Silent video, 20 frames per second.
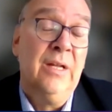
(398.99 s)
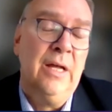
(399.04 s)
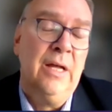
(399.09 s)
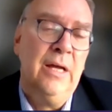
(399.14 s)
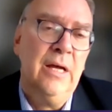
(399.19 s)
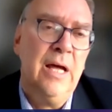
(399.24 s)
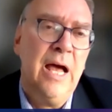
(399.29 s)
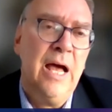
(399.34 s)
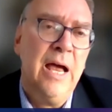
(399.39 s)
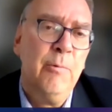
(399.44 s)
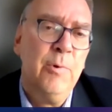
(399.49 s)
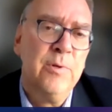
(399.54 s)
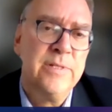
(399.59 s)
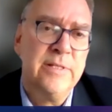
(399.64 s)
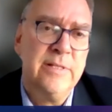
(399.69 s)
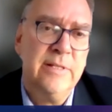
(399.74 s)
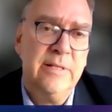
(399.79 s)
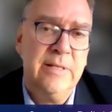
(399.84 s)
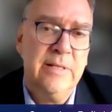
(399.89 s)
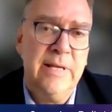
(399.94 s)
I
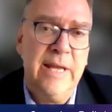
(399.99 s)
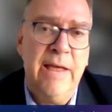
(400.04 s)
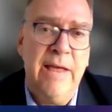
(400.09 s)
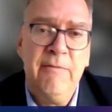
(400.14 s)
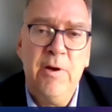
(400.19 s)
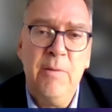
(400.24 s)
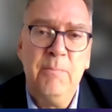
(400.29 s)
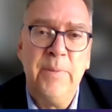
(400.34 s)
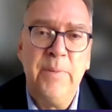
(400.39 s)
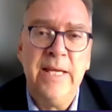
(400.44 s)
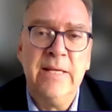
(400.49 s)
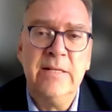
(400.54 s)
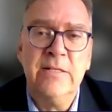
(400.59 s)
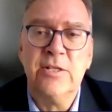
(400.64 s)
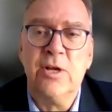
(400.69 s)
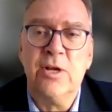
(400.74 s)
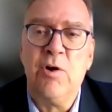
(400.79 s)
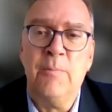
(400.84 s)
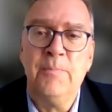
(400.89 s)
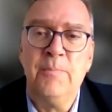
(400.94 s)
was never been
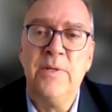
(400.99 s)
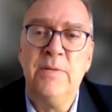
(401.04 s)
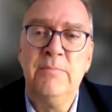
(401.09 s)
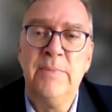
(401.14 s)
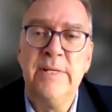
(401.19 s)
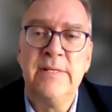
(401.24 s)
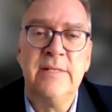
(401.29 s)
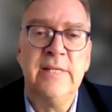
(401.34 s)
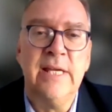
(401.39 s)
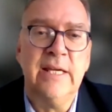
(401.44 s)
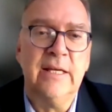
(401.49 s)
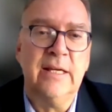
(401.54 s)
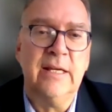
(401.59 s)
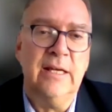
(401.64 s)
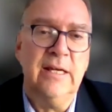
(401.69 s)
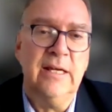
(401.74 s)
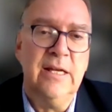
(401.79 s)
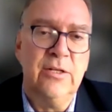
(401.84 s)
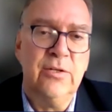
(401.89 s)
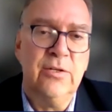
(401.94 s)
so optimistic
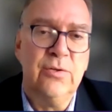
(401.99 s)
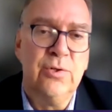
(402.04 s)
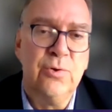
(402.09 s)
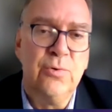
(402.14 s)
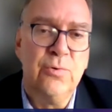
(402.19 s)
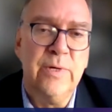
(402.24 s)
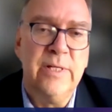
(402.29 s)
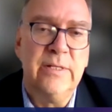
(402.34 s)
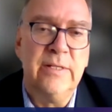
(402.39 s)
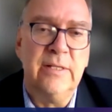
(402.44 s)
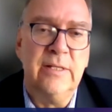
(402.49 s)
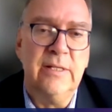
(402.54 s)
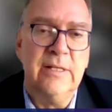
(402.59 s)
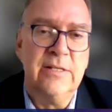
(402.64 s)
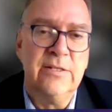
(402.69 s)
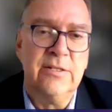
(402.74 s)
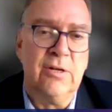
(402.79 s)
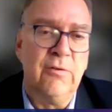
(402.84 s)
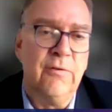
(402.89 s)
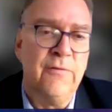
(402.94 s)
to do it
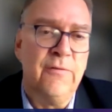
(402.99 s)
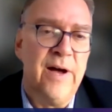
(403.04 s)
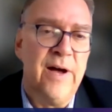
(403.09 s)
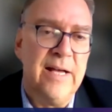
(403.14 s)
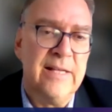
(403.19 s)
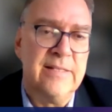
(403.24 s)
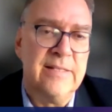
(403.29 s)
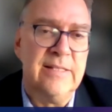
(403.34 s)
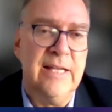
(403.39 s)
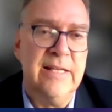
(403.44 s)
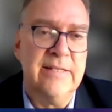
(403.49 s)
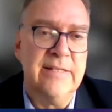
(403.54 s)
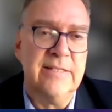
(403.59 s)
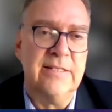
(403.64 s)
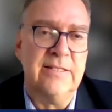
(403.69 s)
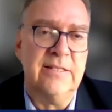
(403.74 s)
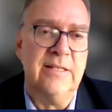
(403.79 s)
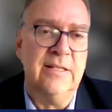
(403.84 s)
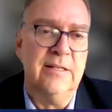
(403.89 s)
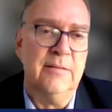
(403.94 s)
so fast
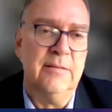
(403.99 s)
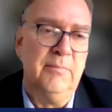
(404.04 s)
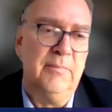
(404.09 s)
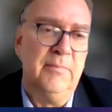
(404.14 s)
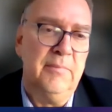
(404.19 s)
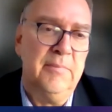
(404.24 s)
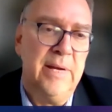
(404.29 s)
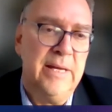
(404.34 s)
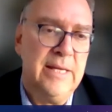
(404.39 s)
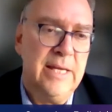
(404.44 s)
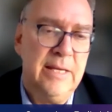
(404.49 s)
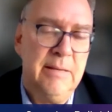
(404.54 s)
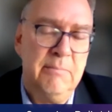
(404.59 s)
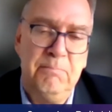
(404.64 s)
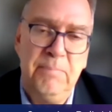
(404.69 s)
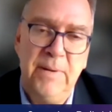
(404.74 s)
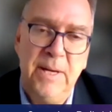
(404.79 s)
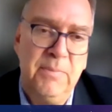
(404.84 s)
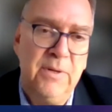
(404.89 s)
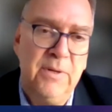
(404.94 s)
as
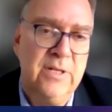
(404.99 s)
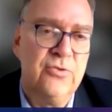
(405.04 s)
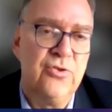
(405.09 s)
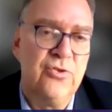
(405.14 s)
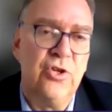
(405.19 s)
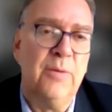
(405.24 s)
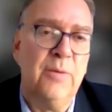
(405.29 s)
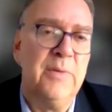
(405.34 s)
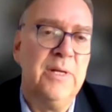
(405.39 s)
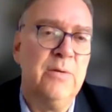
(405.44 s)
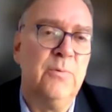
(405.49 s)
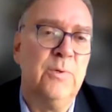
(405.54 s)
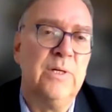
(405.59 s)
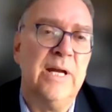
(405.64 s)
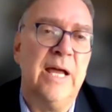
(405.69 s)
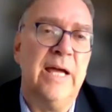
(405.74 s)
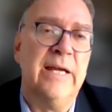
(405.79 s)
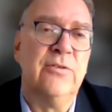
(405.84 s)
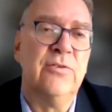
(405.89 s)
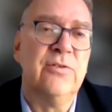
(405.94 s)
many people in Germany
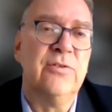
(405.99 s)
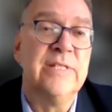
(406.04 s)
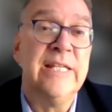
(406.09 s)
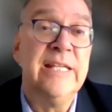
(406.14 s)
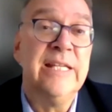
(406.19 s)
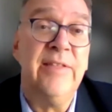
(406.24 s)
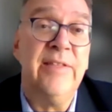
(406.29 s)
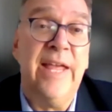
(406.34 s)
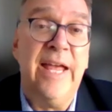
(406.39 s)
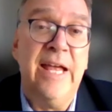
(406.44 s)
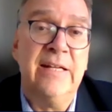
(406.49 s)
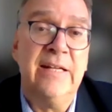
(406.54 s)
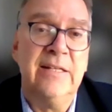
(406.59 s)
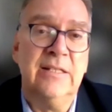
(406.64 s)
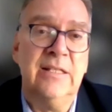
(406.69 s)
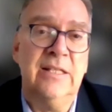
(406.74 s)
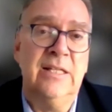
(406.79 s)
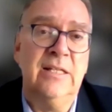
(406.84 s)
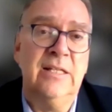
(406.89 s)
would like to see that.